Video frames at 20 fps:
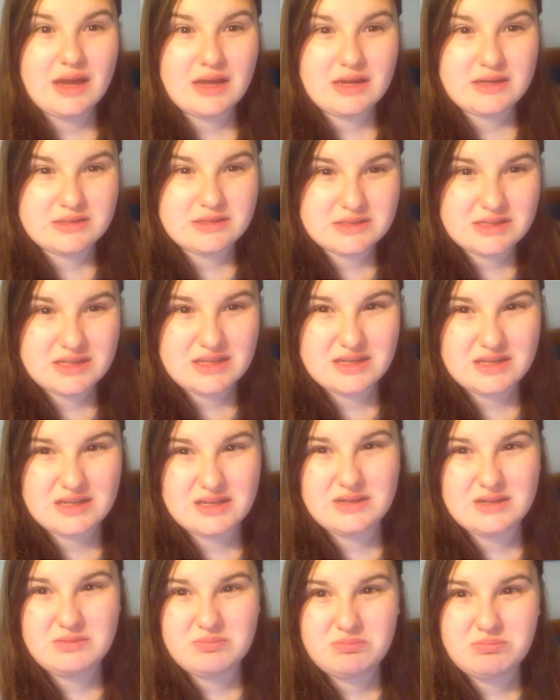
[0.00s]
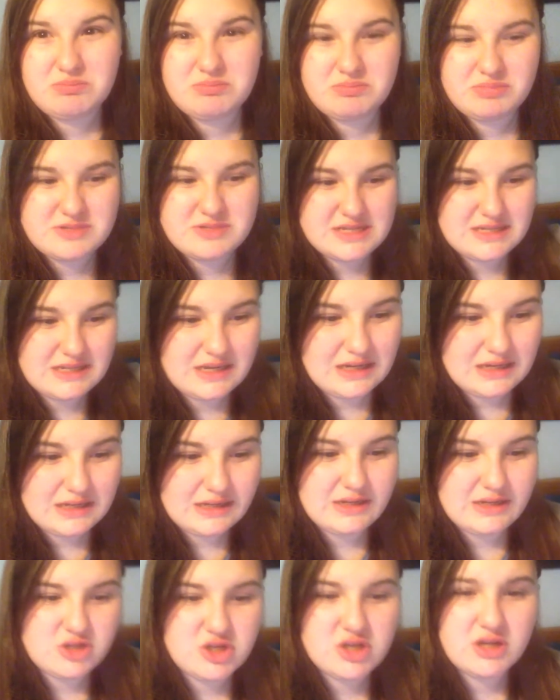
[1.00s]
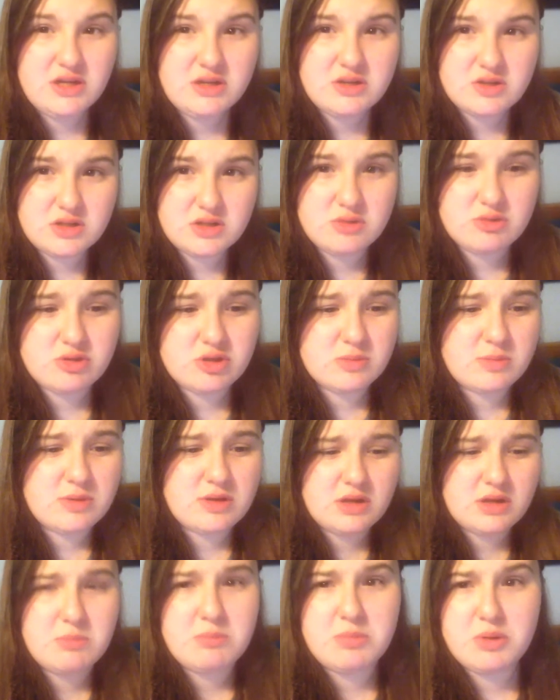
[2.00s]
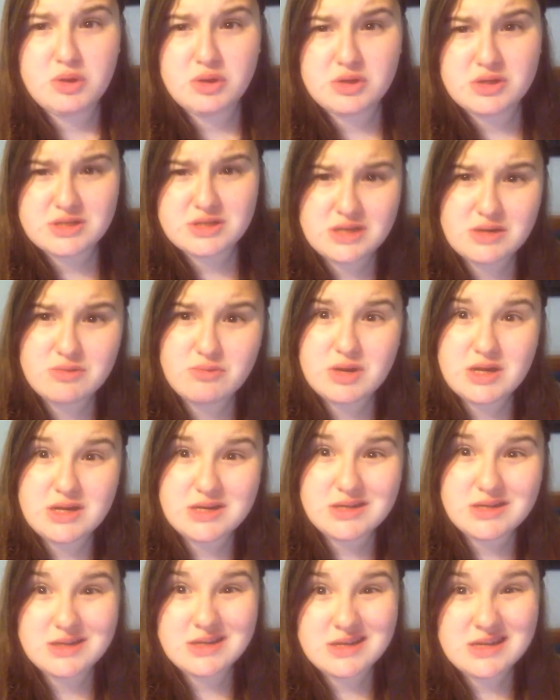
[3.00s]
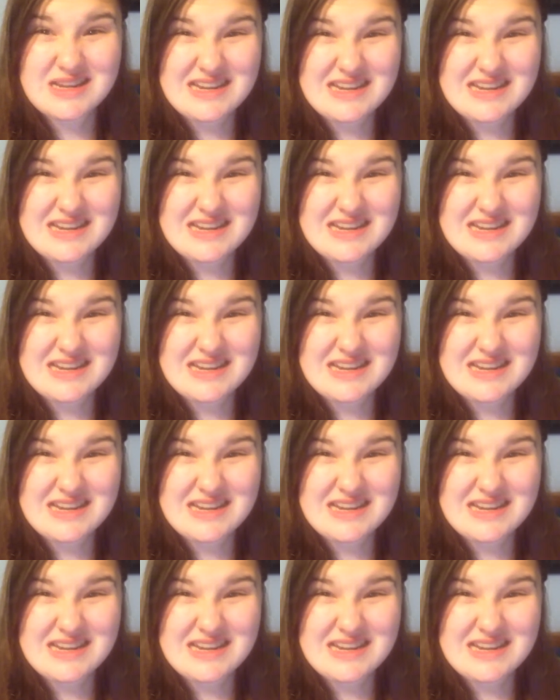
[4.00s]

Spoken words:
And I've seen a Legion on YouTube and you can purchase it and rent it.